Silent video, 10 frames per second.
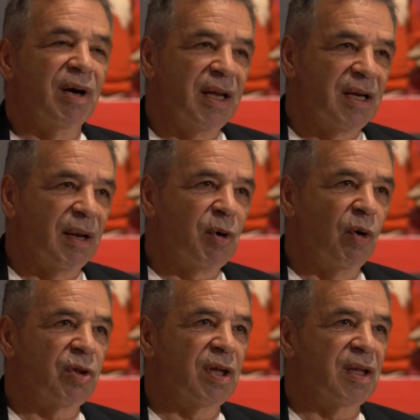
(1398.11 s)
Ended up
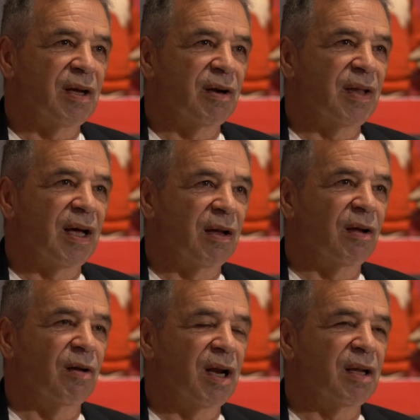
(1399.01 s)
coaching in there that, a
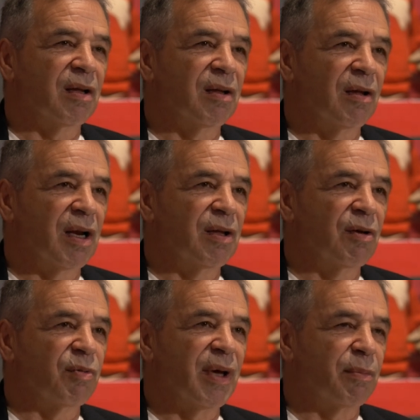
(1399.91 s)
lot, a lot of
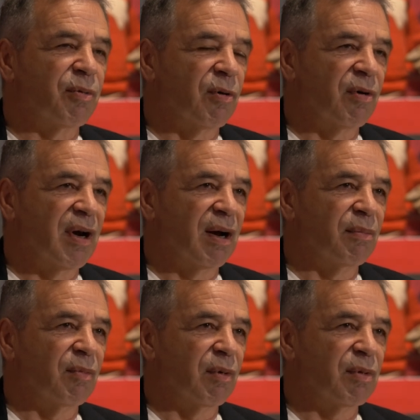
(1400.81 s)
years. We had a
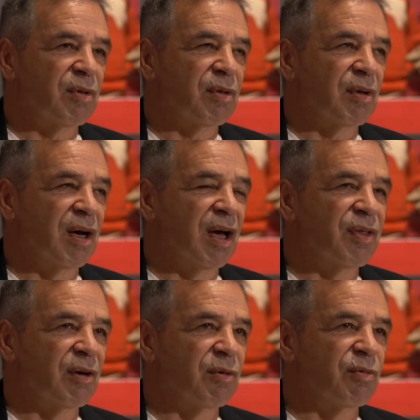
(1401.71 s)
program which I, I
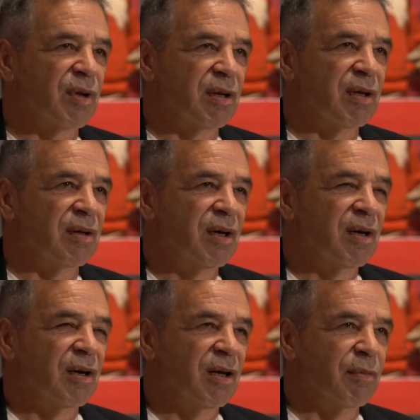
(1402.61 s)
think was really
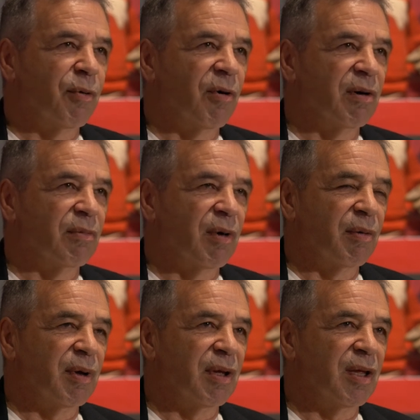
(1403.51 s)
important where
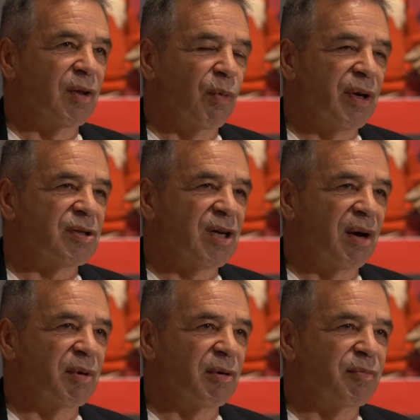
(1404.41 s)
we, in the
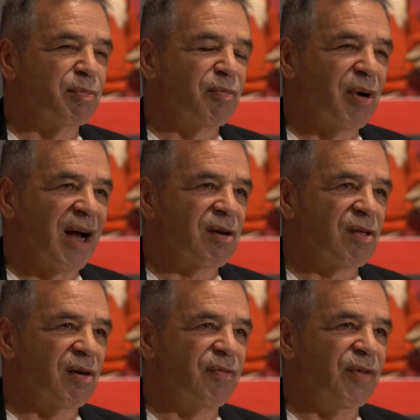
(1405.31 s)
wintertime, we would
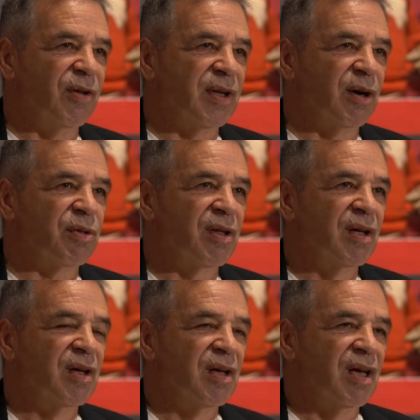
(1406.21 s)
practice at a field house
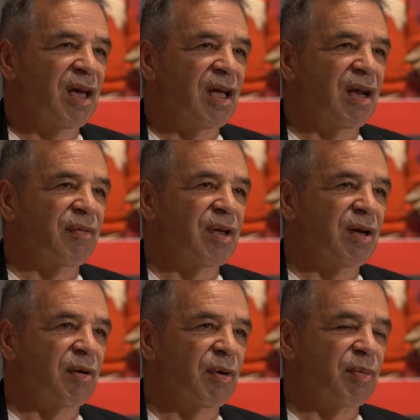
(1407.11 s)
and every
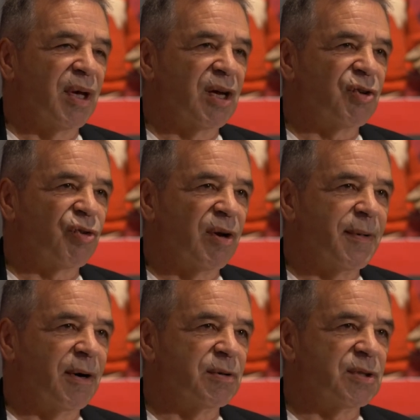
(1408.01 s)
year we would make a
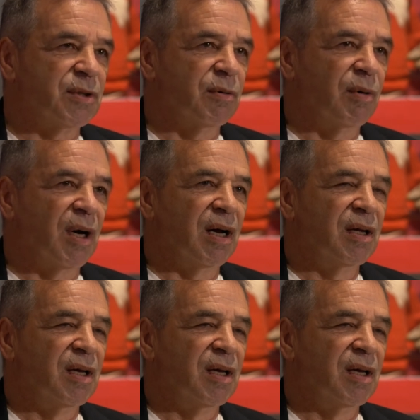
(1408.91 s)
trip out to uh,